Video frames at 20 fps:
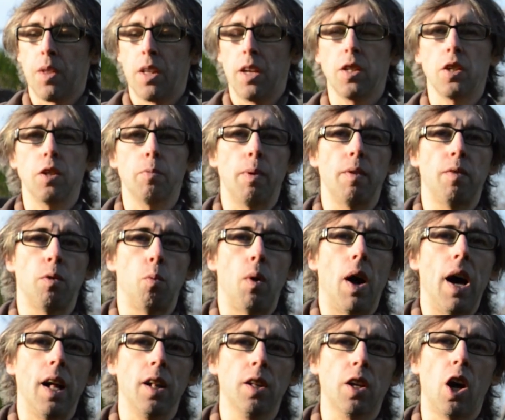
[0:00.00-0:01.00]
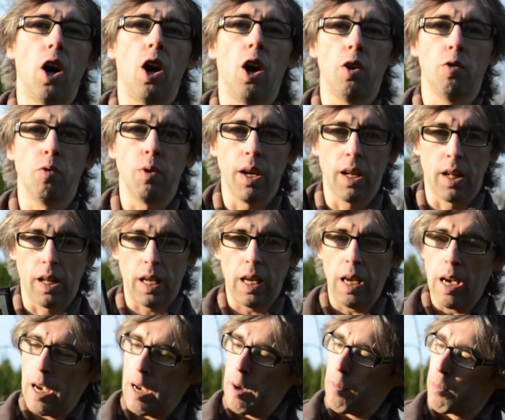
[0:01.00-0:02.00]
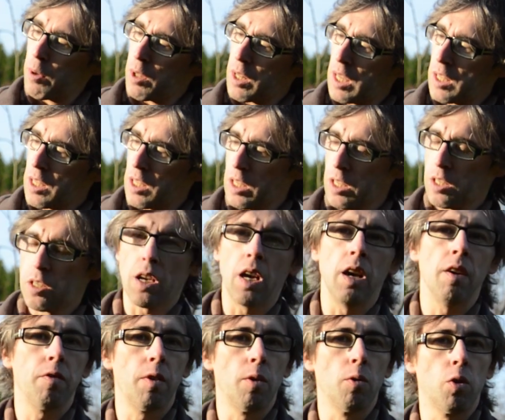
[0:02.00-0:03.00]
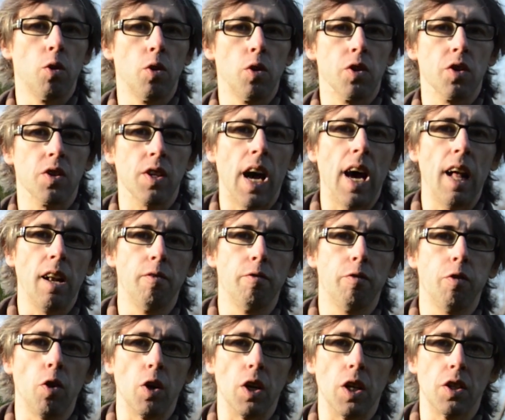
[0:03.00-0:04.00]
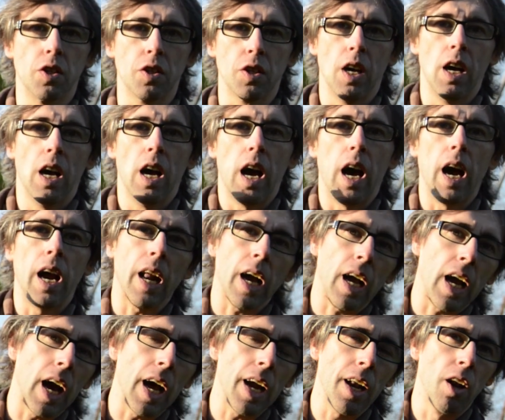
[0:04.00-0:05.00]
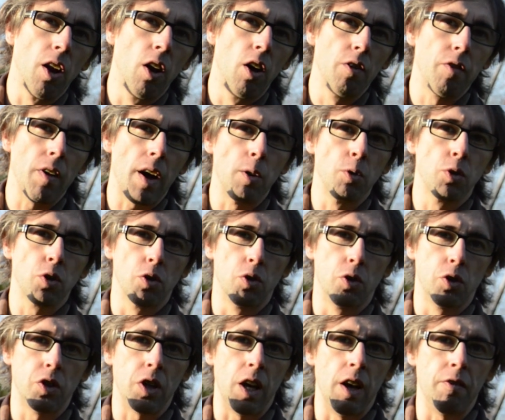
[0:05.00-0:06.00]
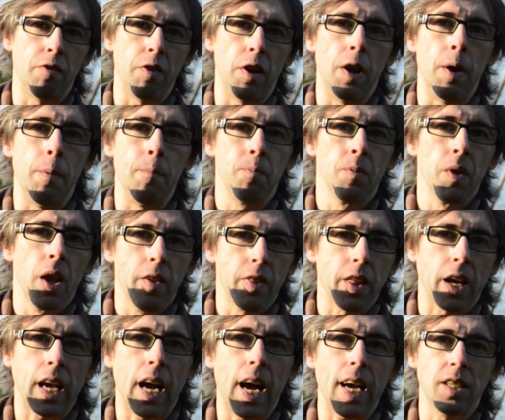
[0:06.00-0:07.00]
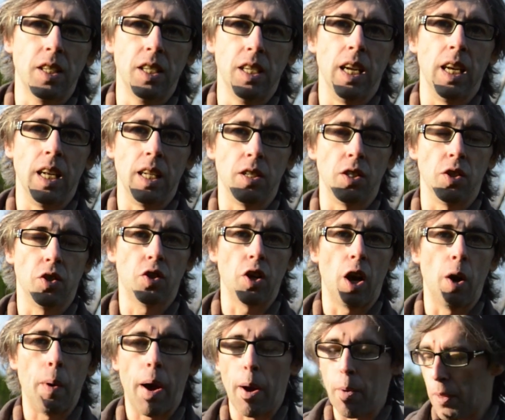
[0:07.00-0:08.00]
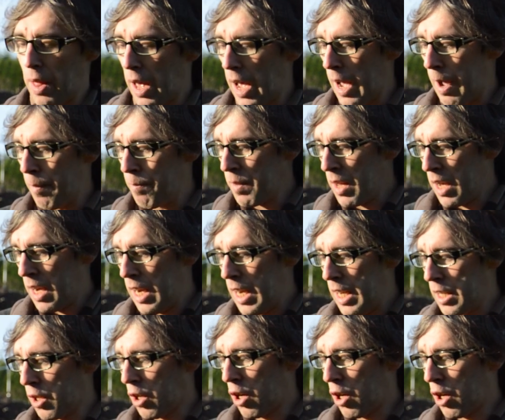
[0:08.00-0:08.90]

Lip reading: this is a bit of a wild card, really, but this is a film called Silent Voice, and I kind of love how sort of the casting in it is so out there. It's